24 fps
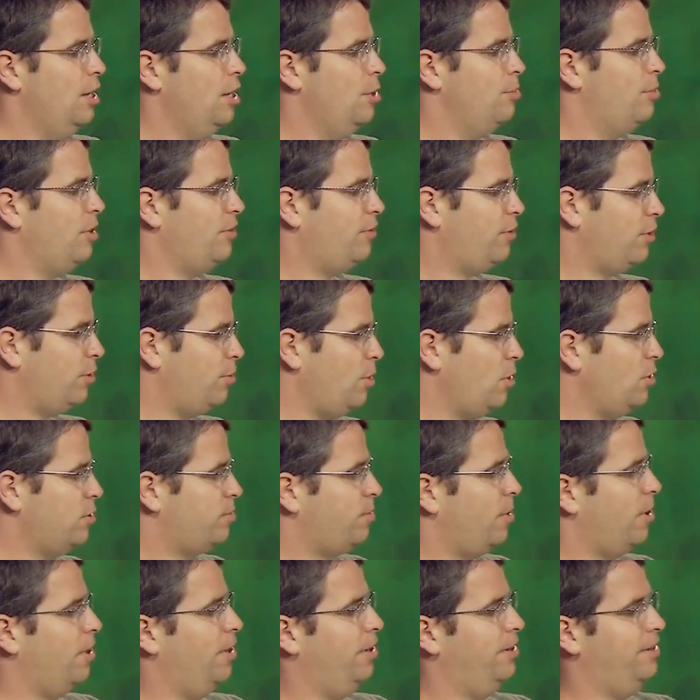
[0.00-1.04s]
But for the most
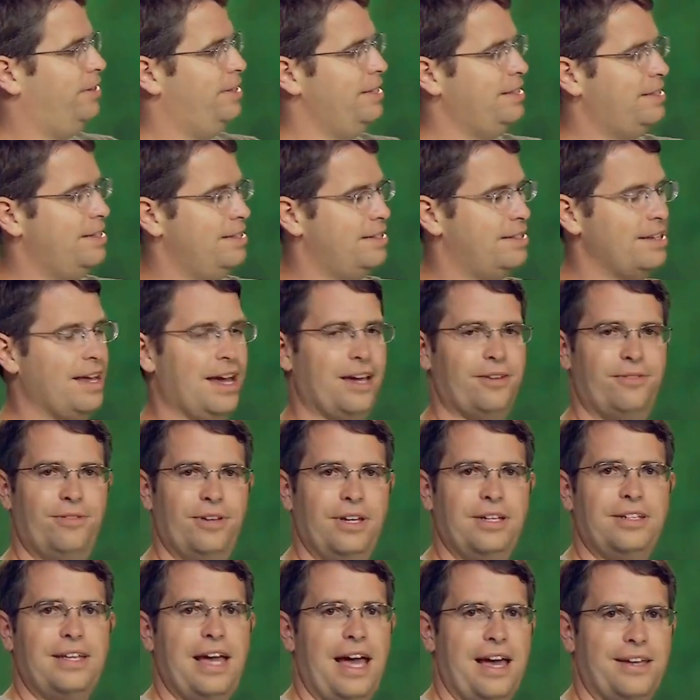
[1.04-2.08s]
part, this is not
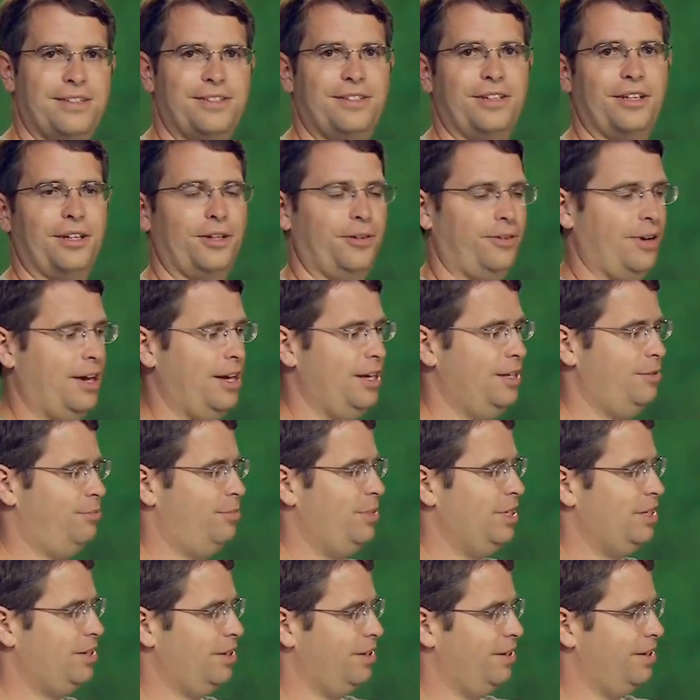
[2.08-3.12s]
fantastic, right?
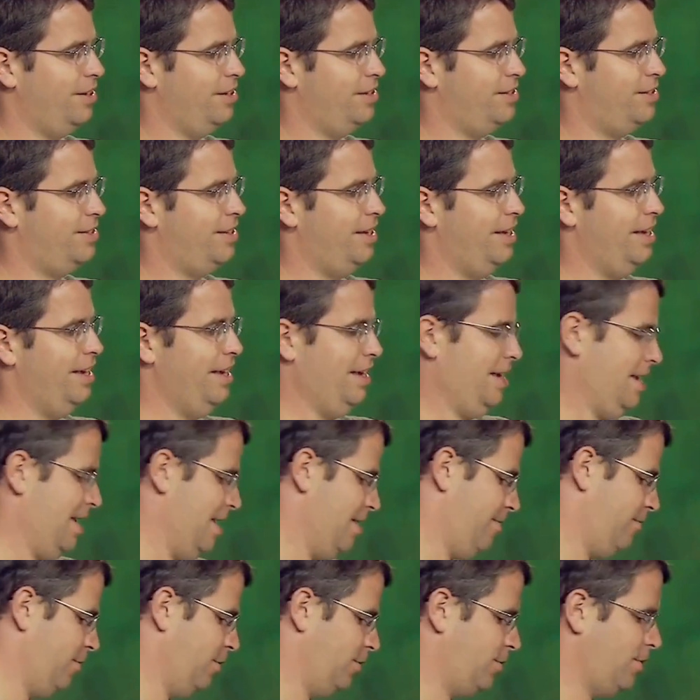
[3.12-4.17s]
Because
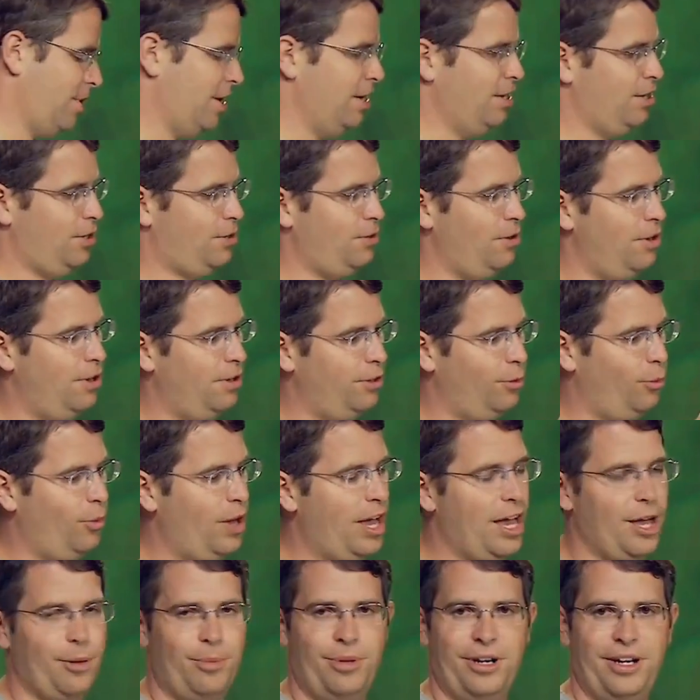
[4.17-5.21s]
if you're trying to crawl the
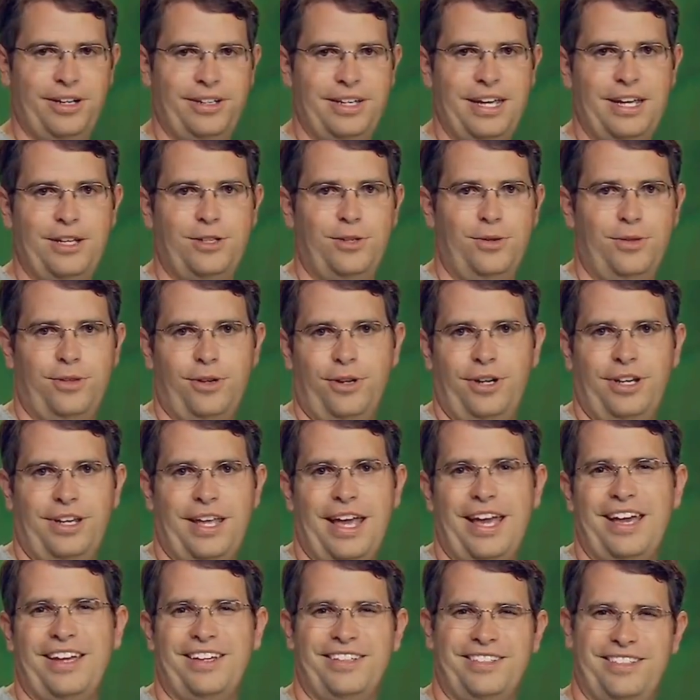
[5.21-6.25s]
web and it takes you 30
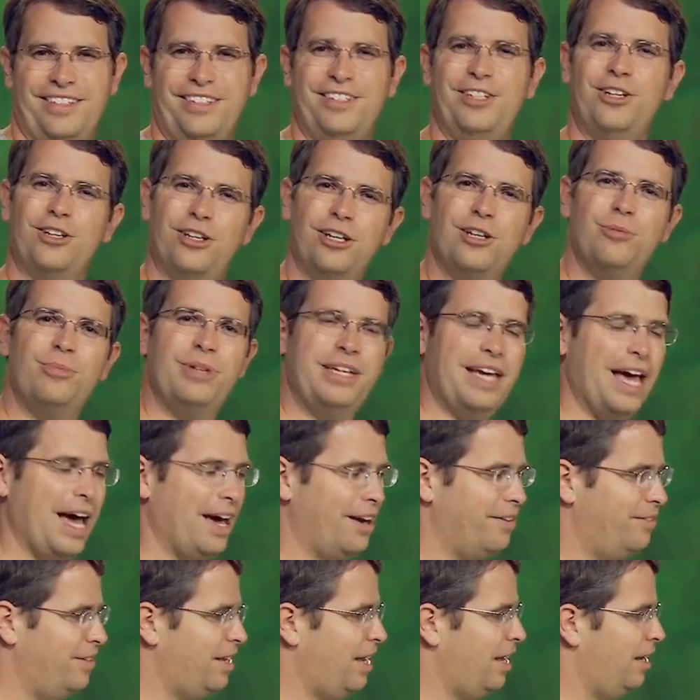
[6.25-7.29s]
days, you're going to be out
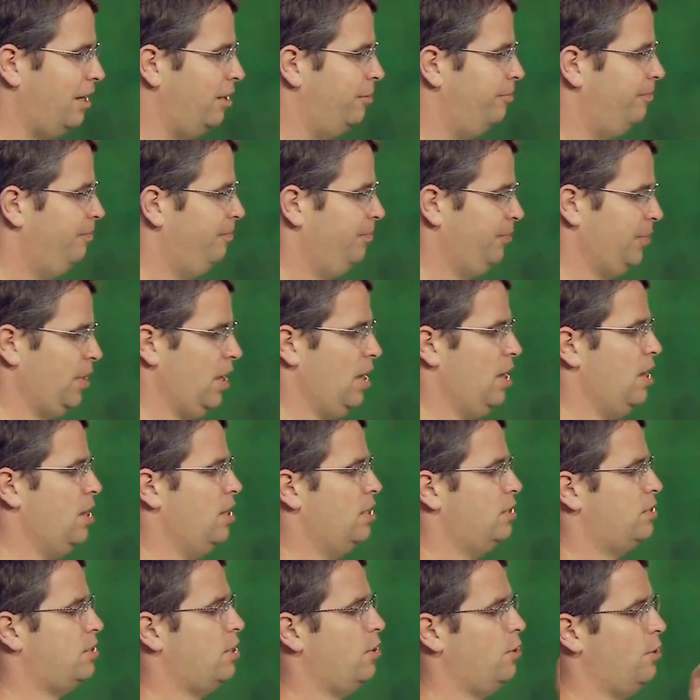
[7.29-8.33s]
of date.
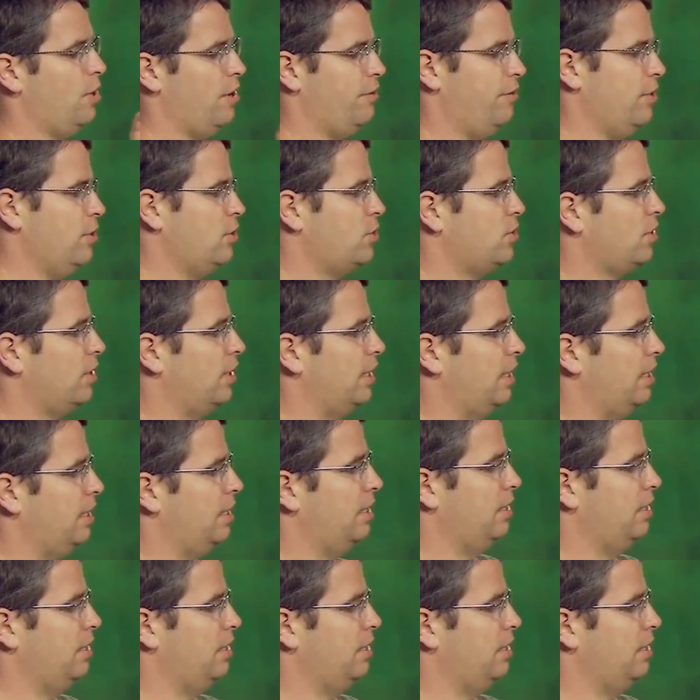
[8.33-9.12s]
So eventually